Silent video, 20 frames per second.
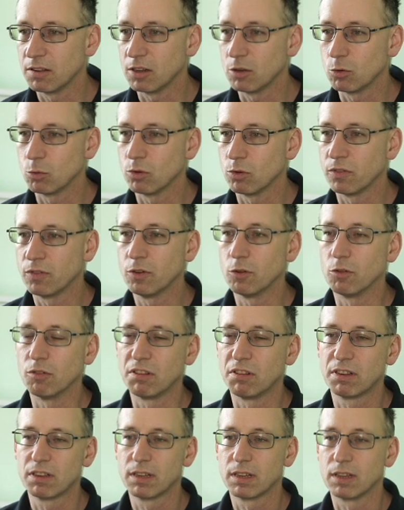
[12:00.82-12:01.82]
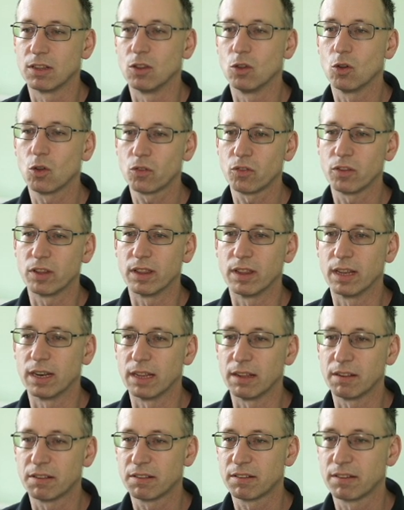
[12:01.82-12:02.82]
equal to false, not in the
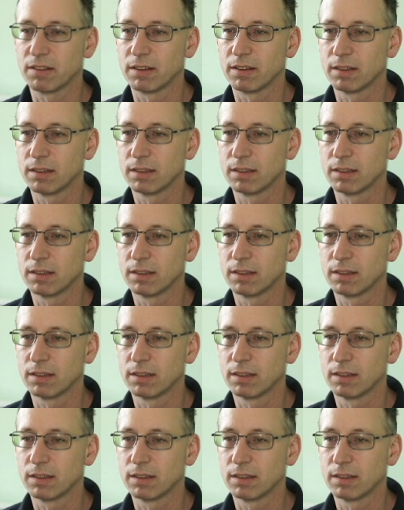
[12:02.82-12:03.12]
list.